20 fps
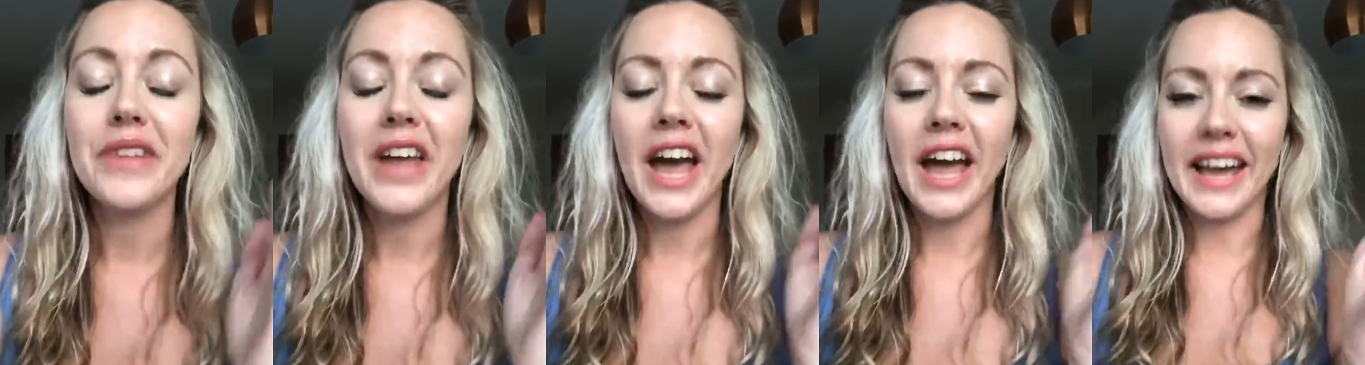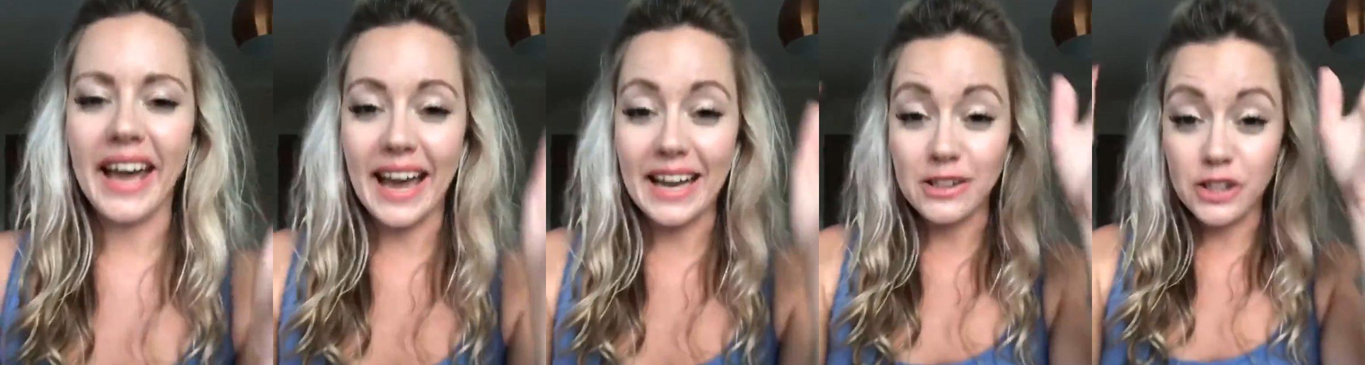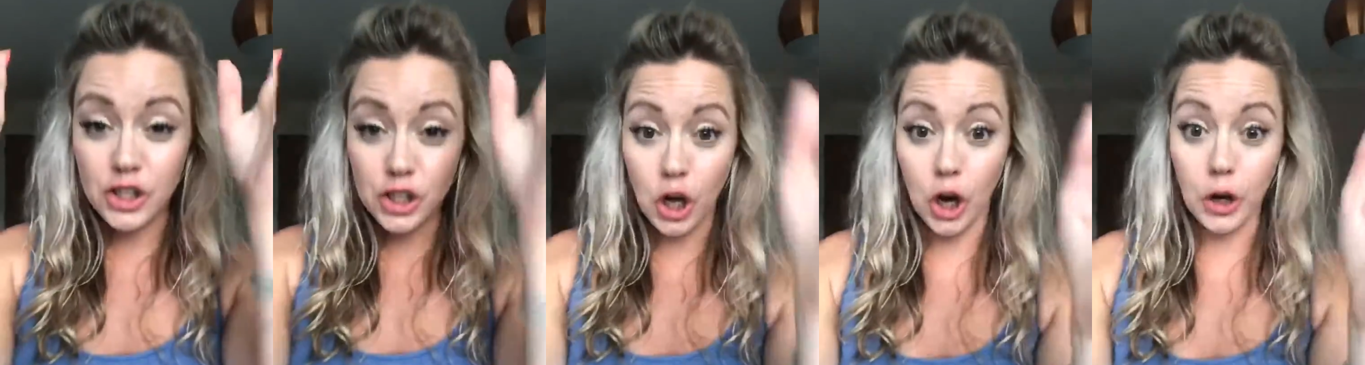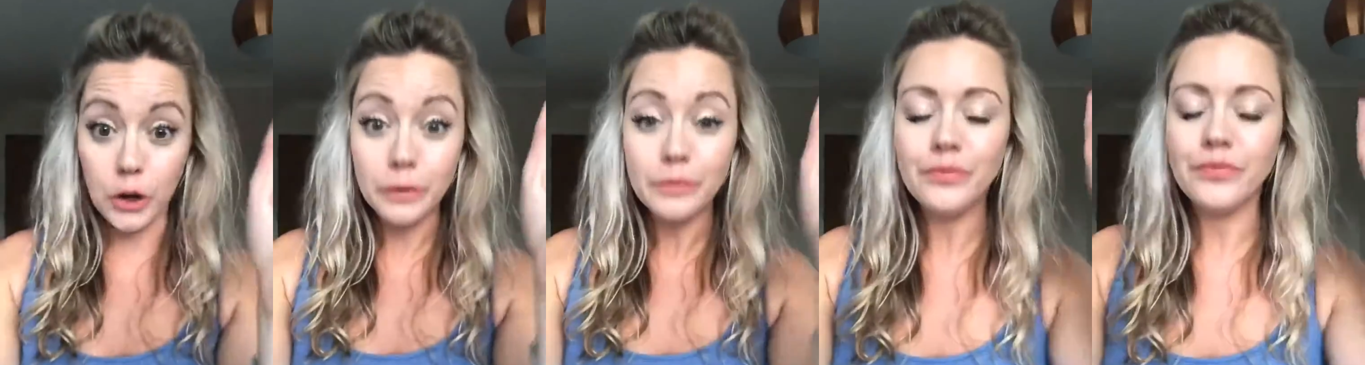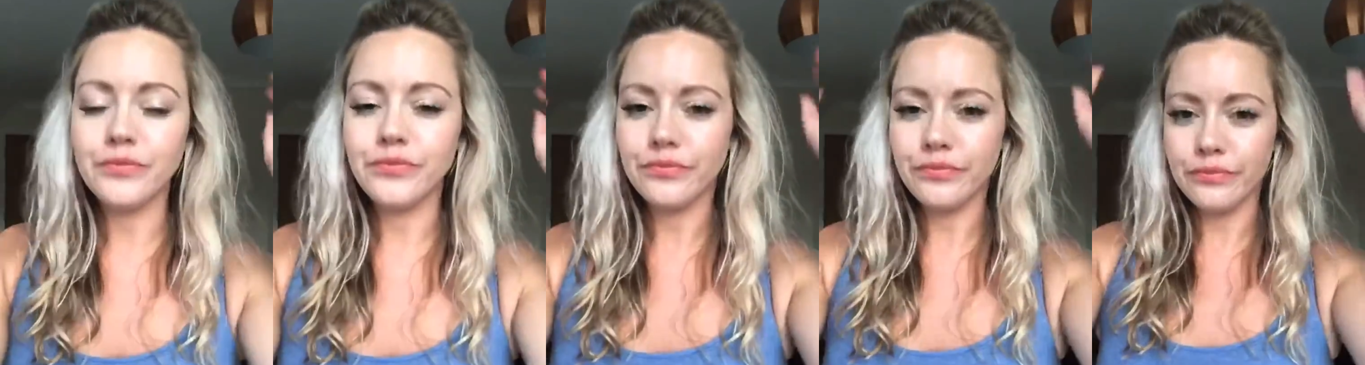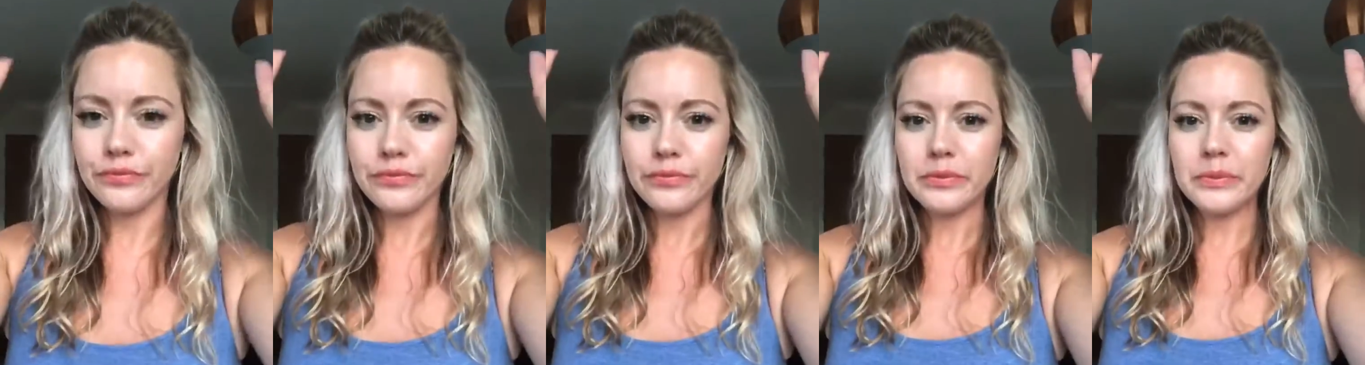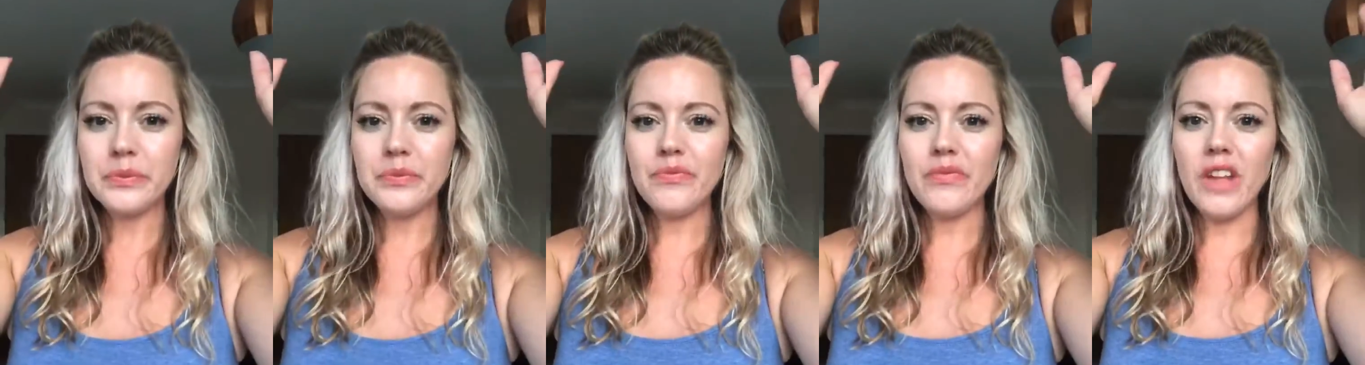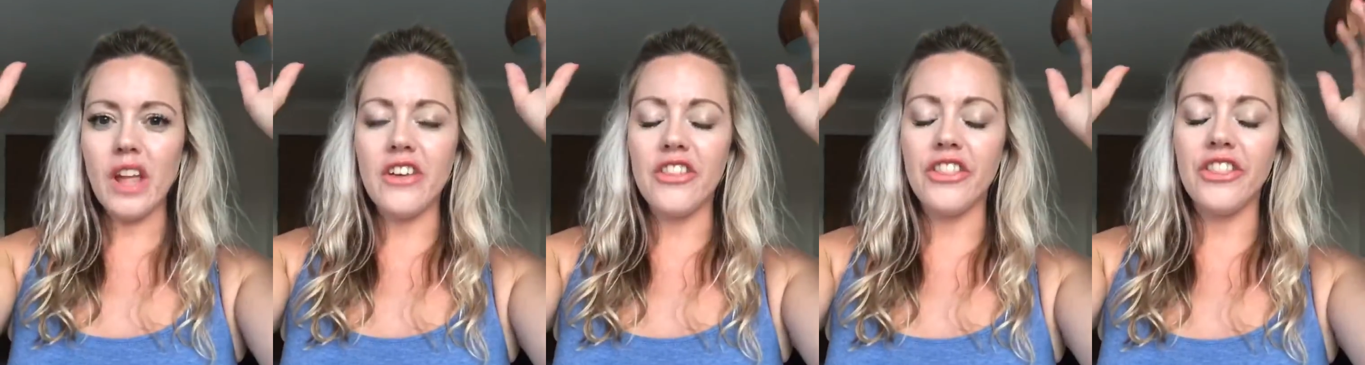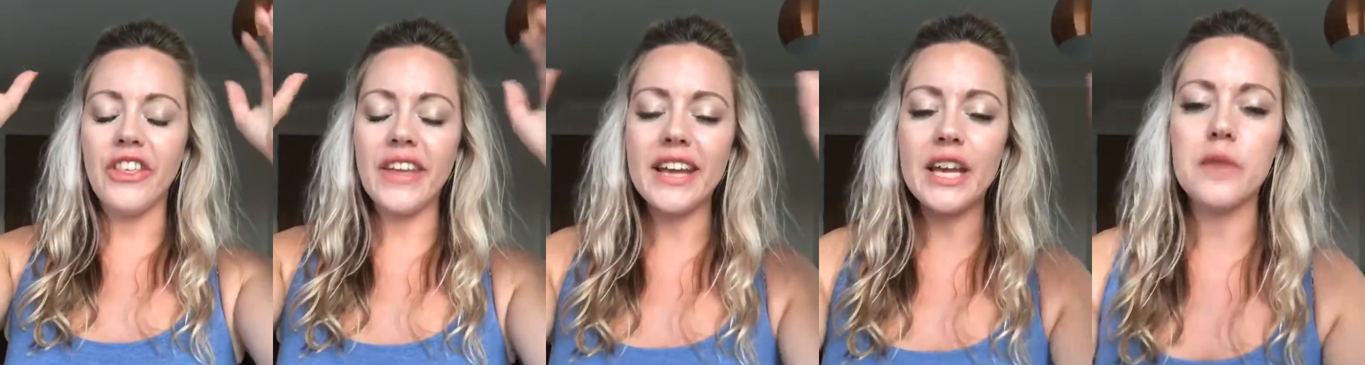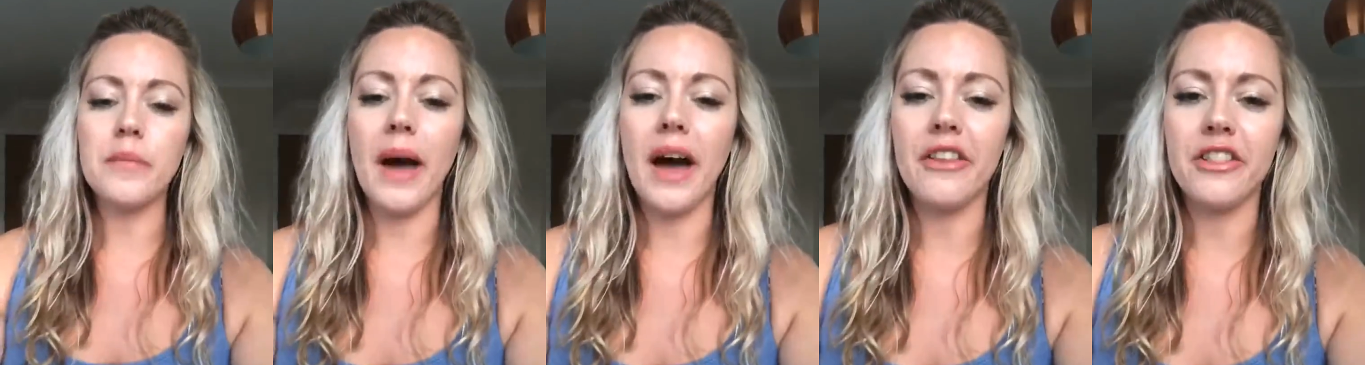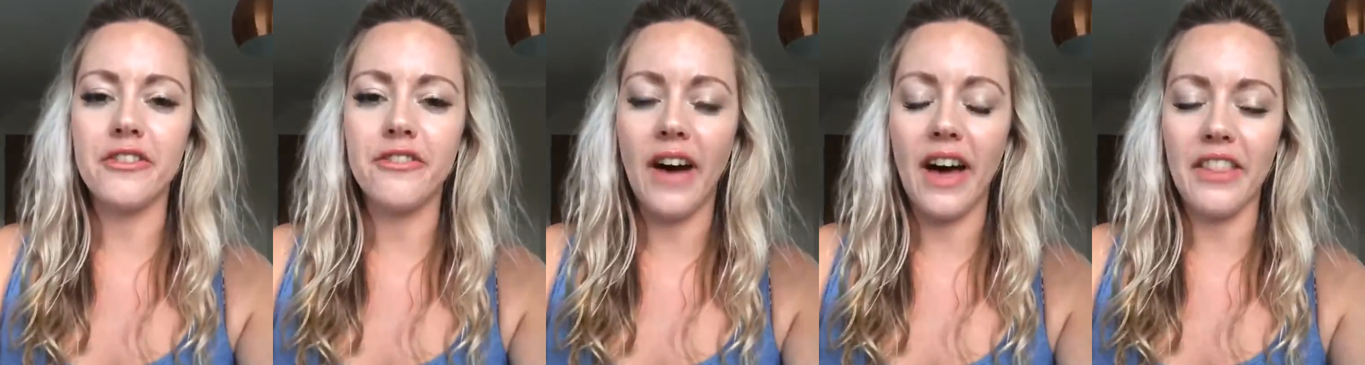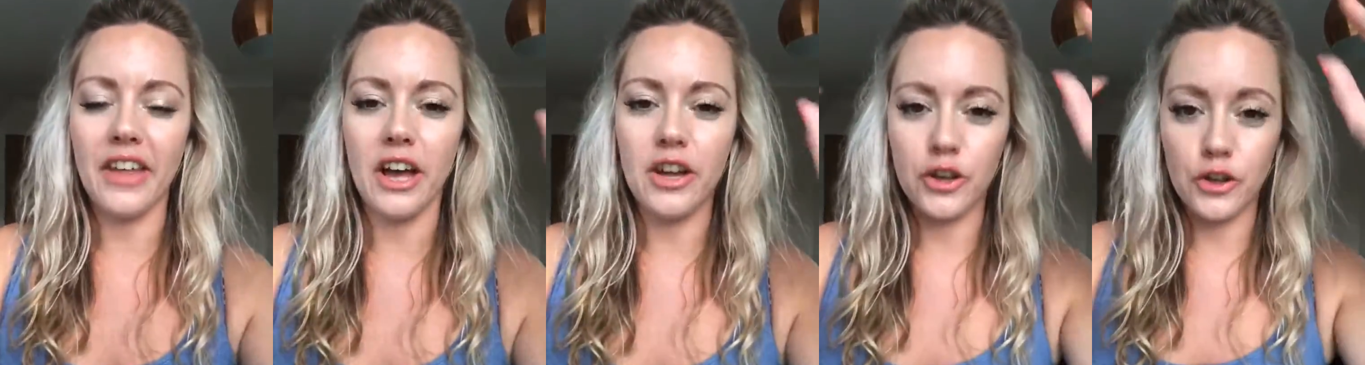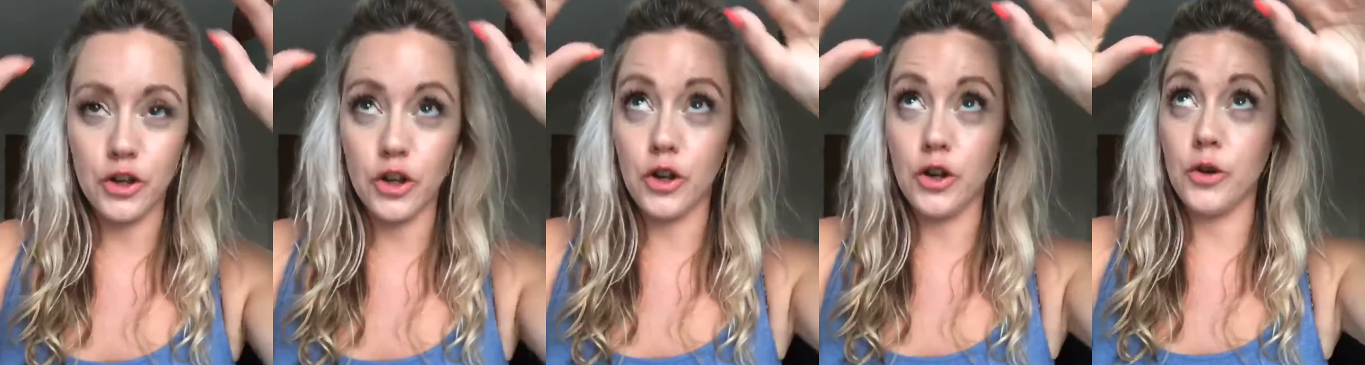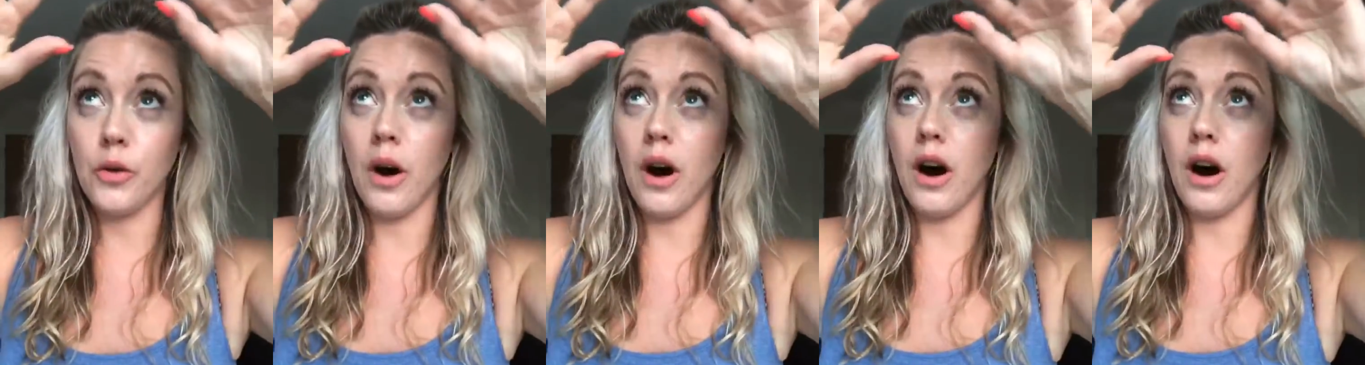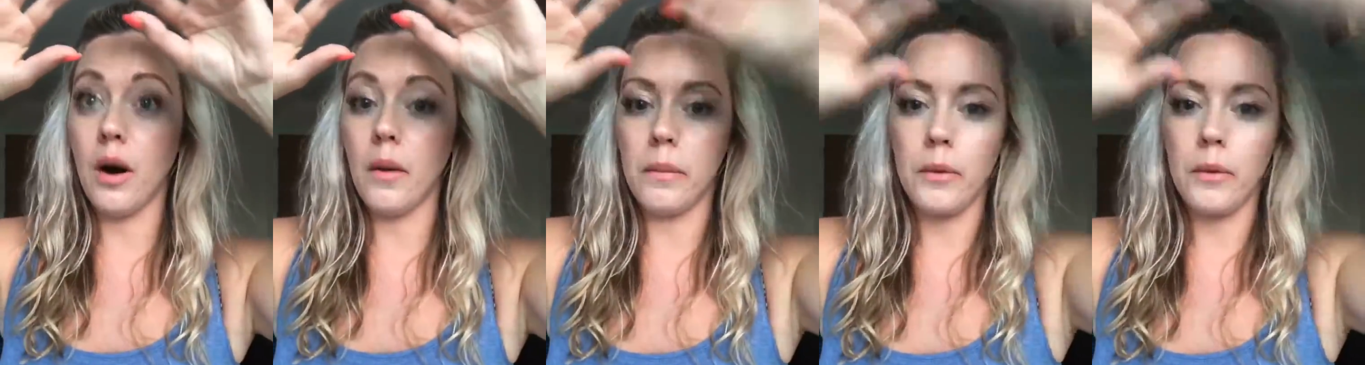Okay, so think about the fact that you are